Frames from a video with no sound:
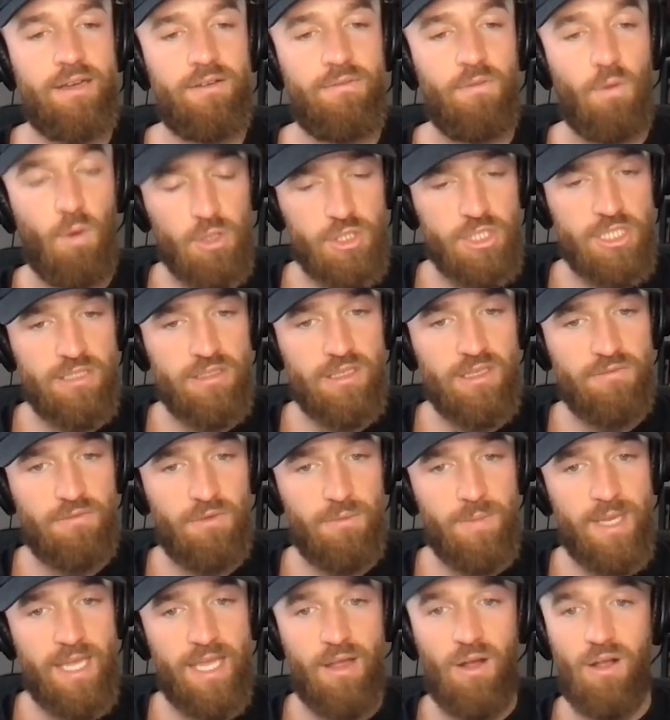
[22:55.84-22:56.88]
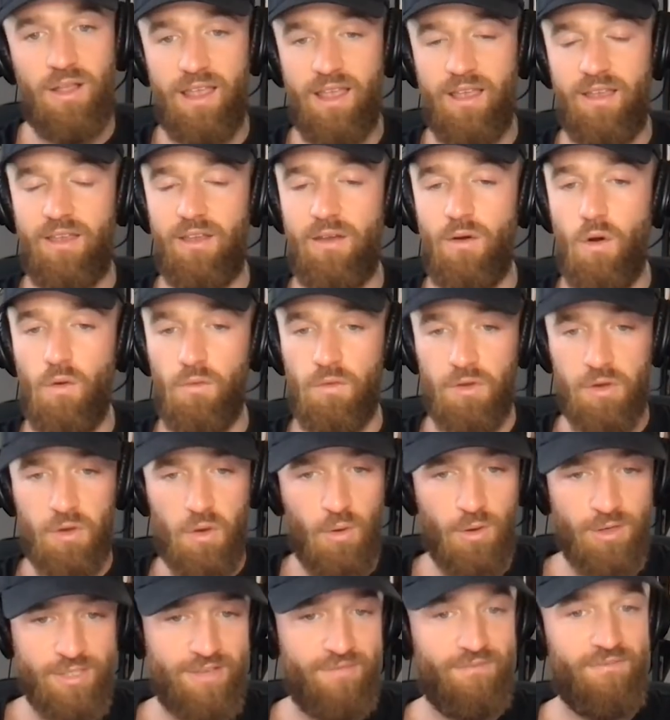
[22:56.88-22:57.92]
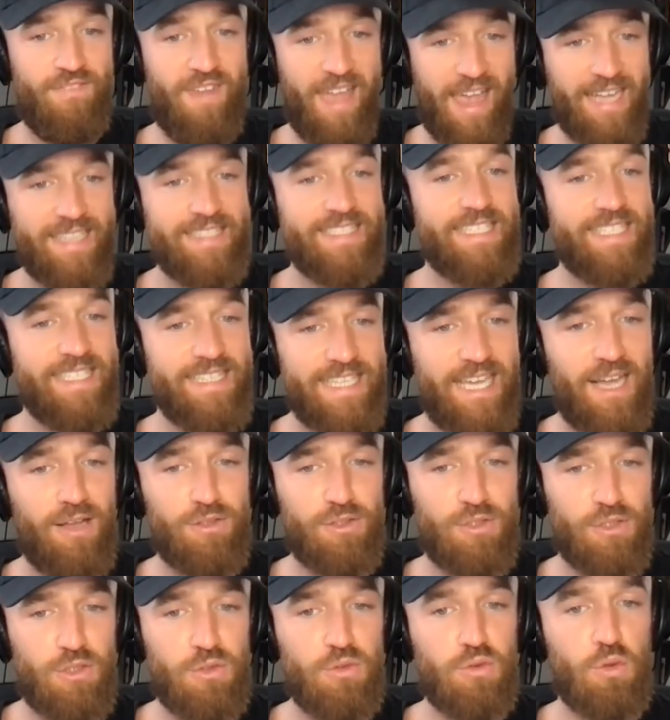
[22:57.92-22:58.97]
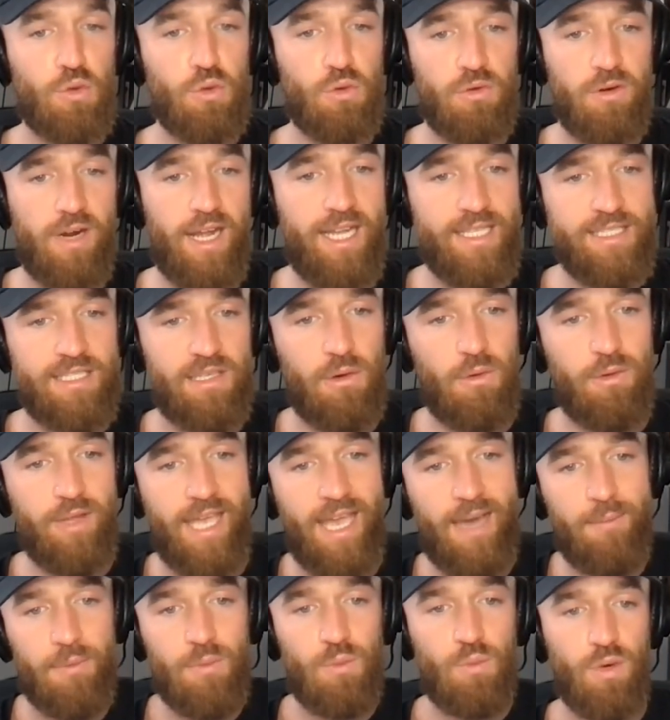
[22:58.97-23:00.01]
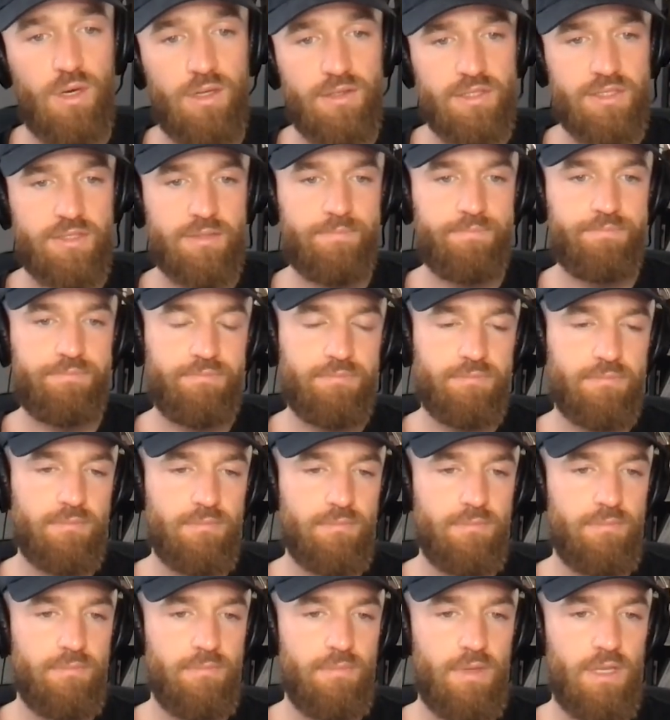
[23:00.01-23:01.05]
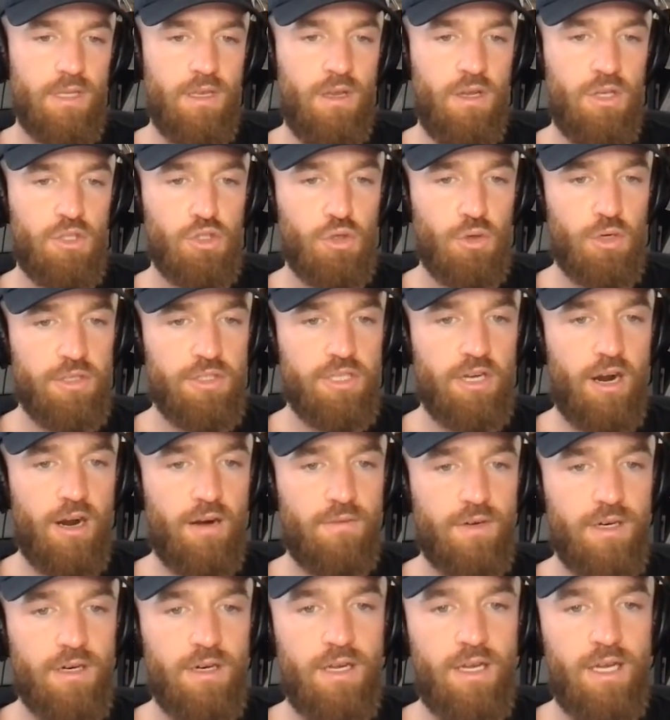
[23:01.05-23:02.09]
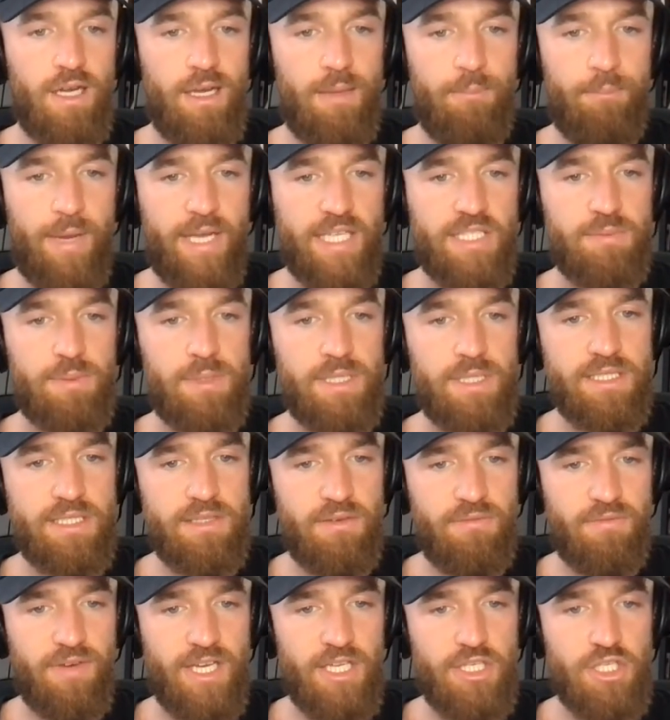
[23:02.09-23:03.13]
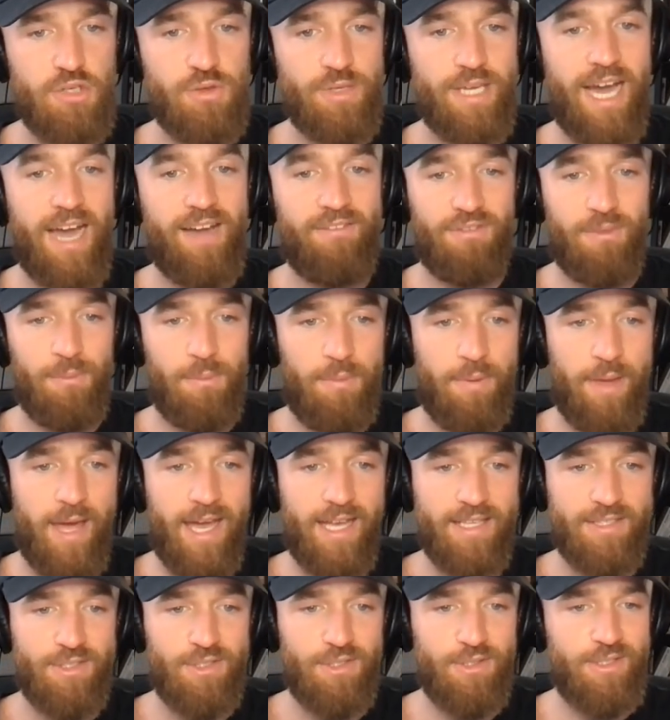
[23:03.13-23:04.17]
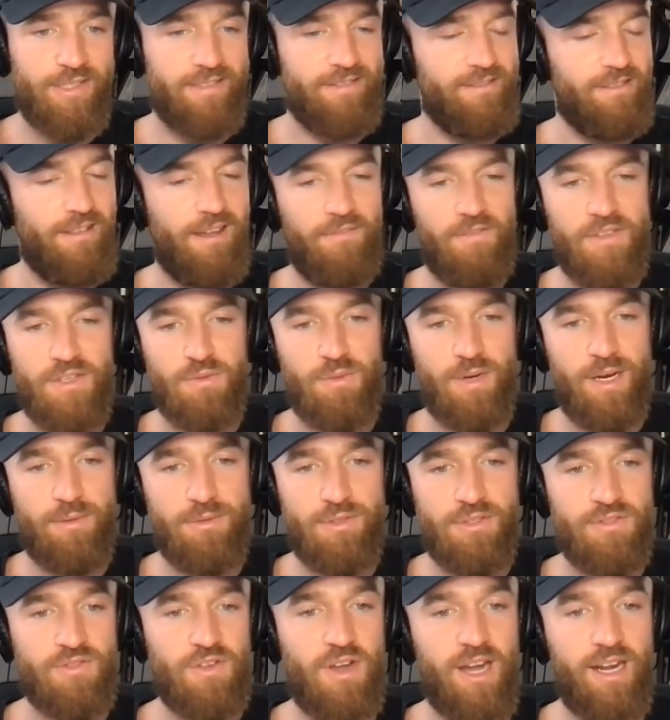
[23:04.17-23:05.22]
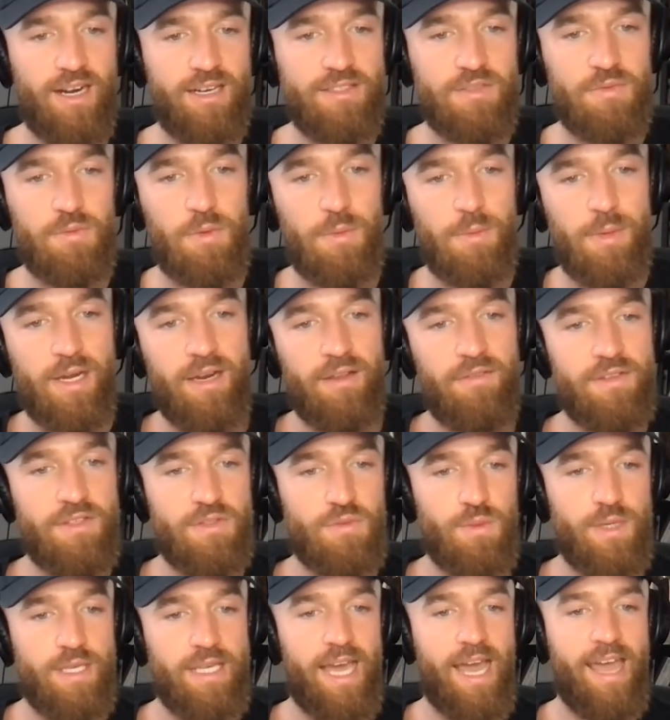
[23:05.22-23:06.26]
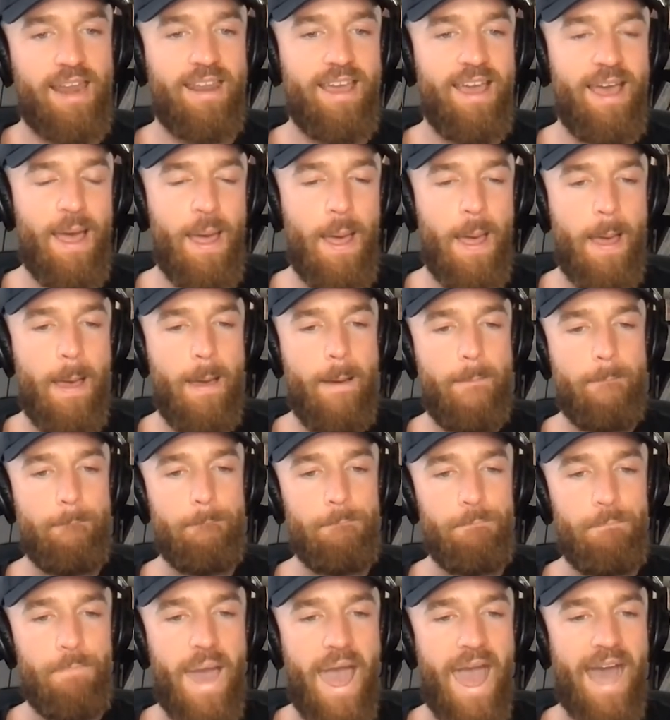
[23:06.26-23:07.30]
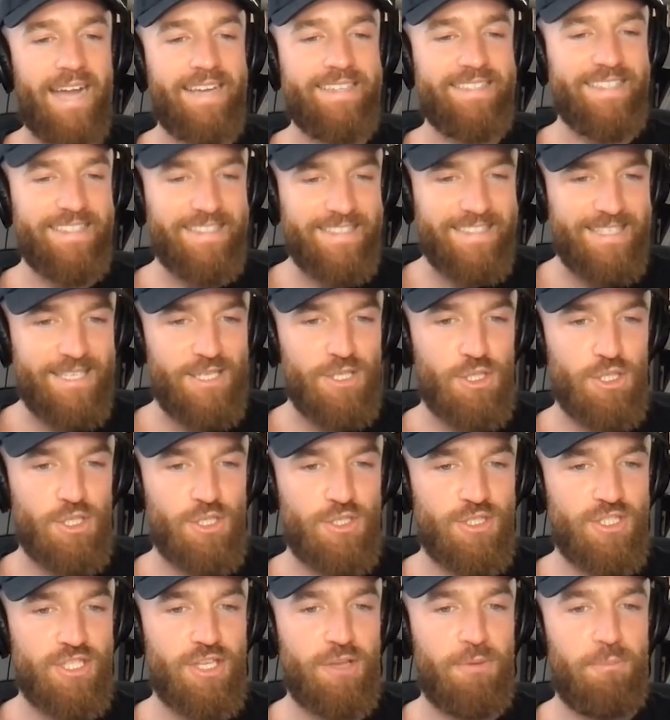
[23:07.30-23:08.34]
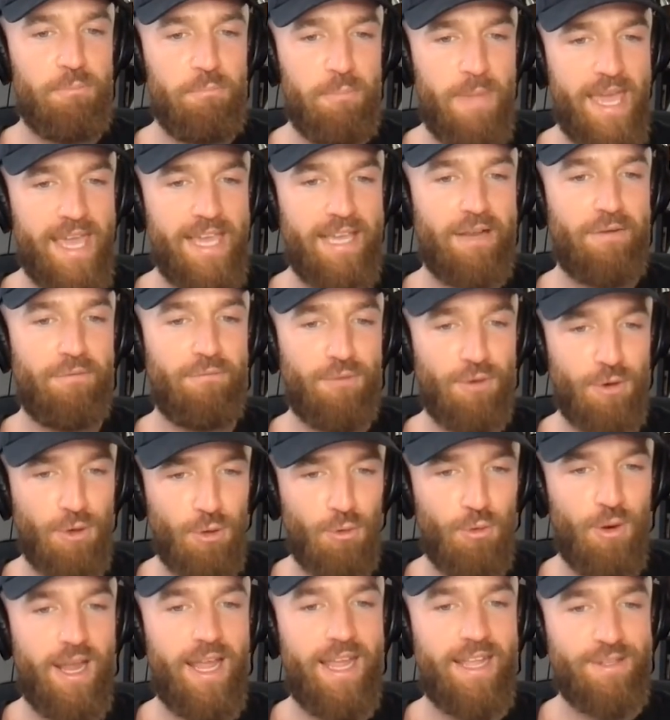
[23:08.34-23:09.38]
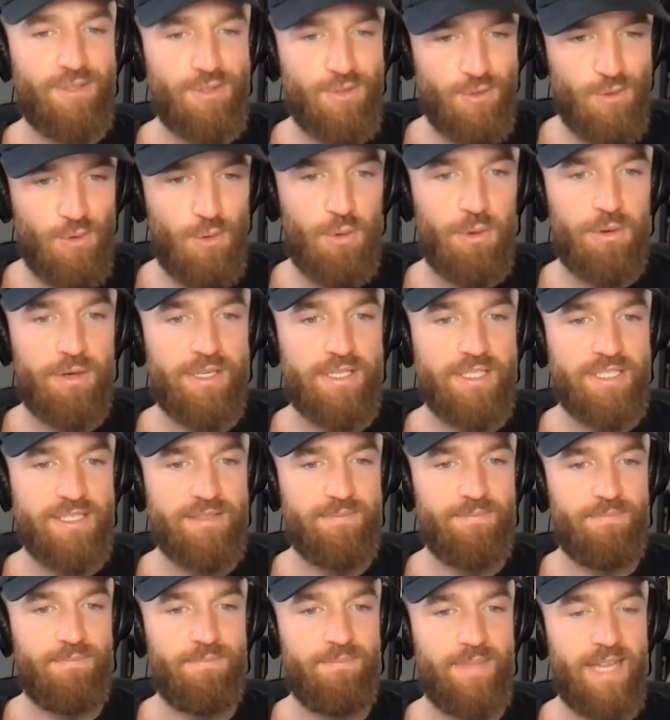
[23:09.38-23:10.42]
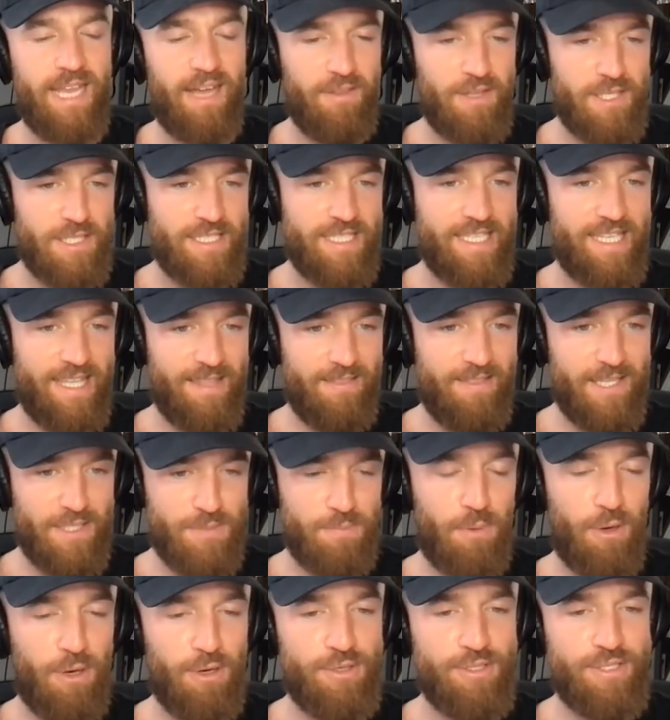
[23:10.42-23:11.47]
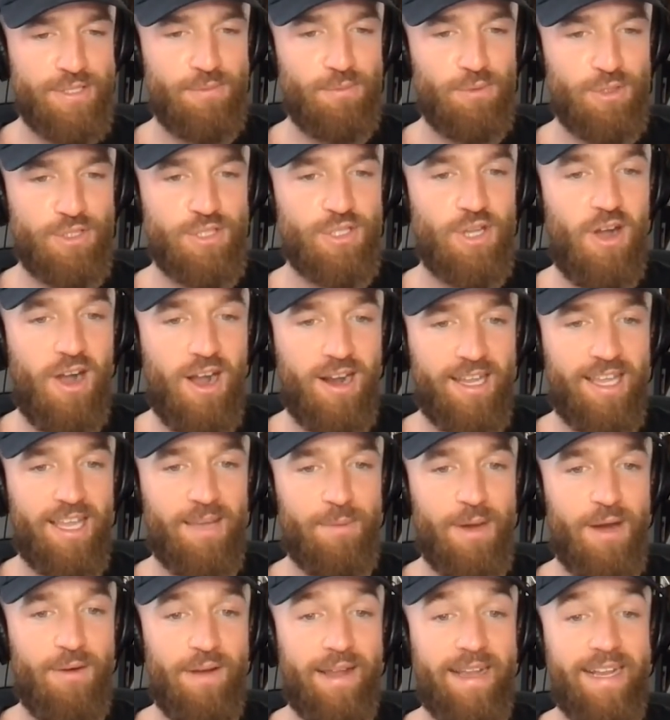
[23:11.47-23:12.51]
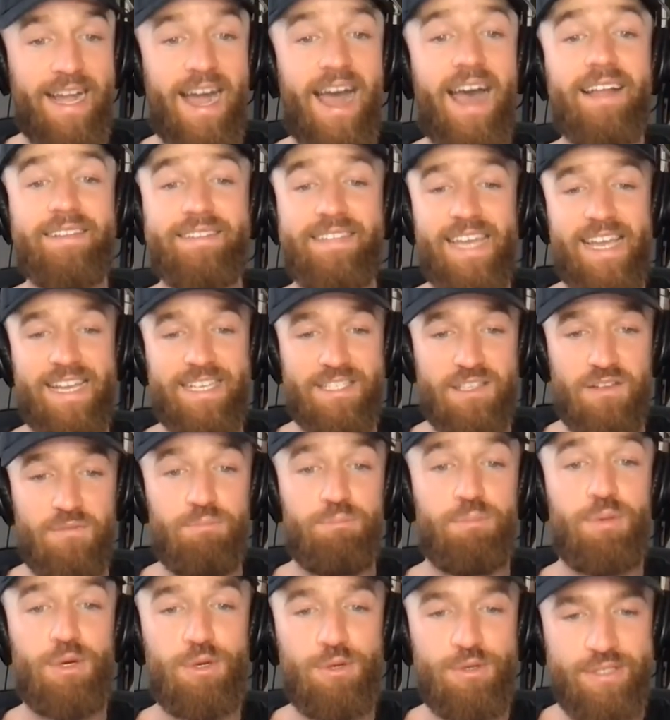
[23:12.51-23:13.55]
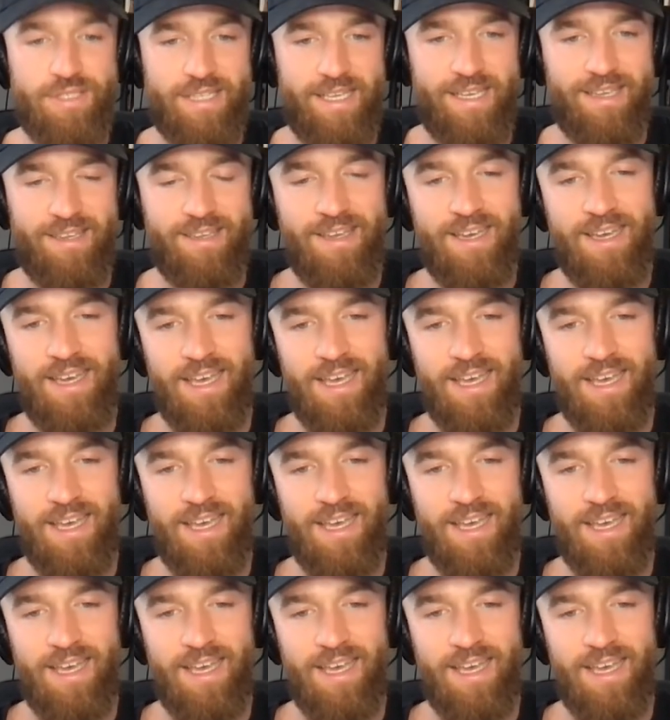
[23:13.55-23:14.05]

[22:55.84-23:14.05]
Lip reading: fortunately for me, over the course of 19,002 total rides, it only happened once. Jordan Tarver, best of advice you got from a passenger. Love this one. I was just talking to somebody about it this weekend. Bad decisions make for great stories. Now, this person was talking about in context of boozing,